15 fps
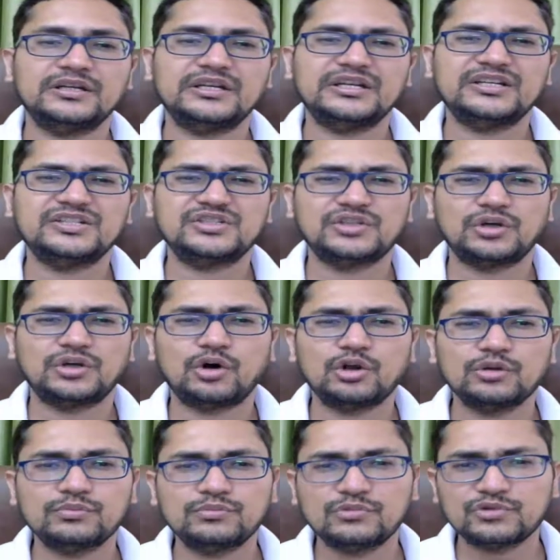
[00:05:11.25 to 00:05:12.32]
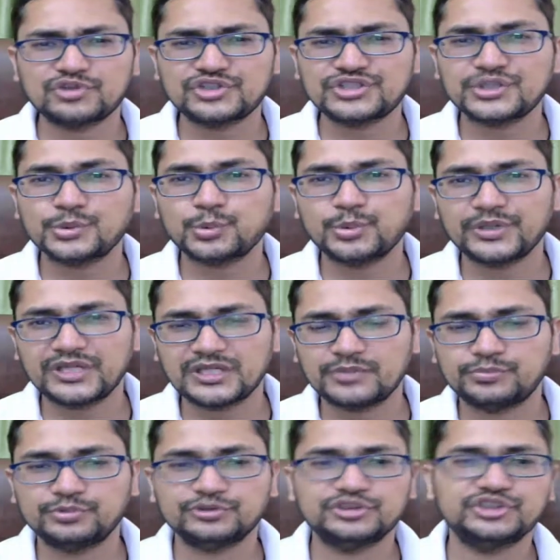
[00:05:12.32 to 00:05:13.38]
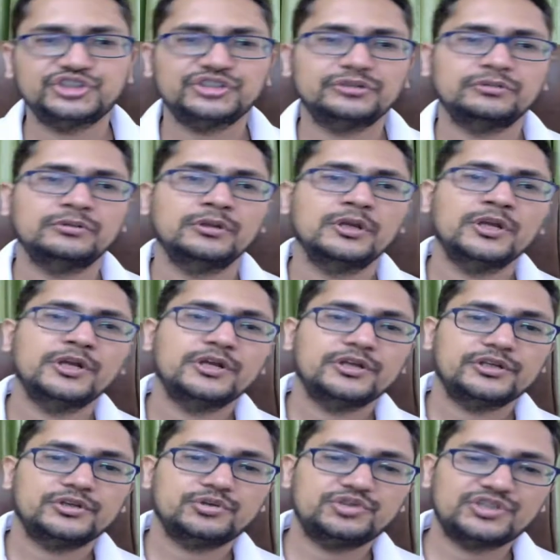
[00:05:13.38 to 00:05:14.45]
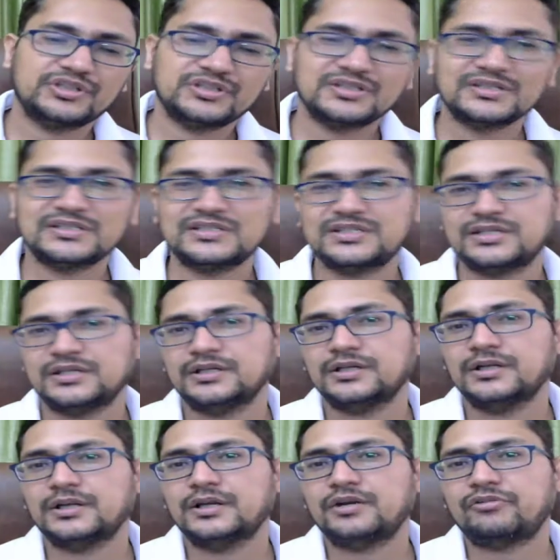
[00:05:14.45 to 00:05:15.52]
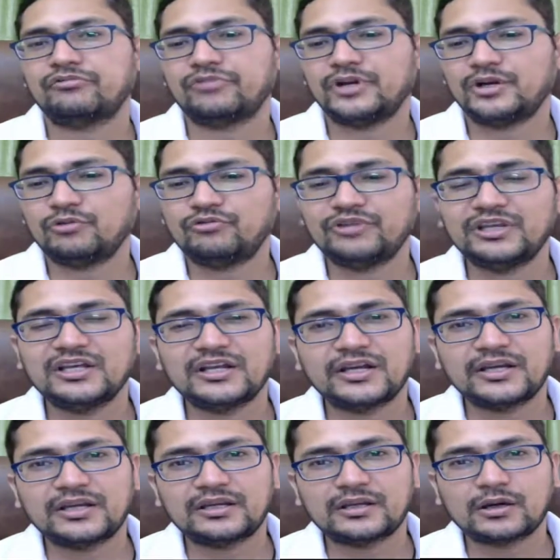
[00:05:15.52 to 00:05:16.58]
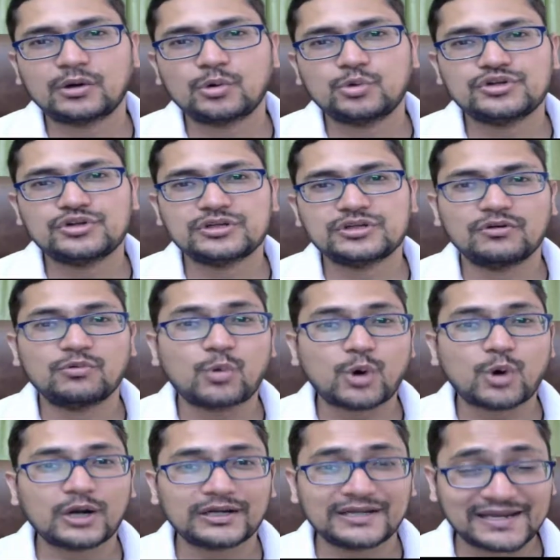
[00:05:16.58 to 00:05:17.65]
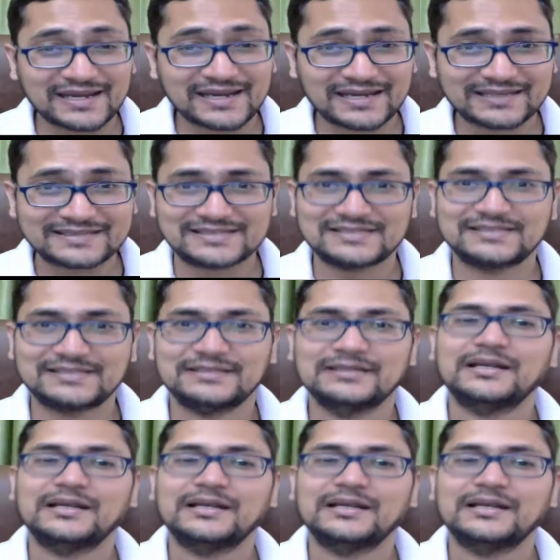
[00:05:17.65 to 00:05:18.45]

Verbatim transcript: it's almost a winning position you just try to figure it out what next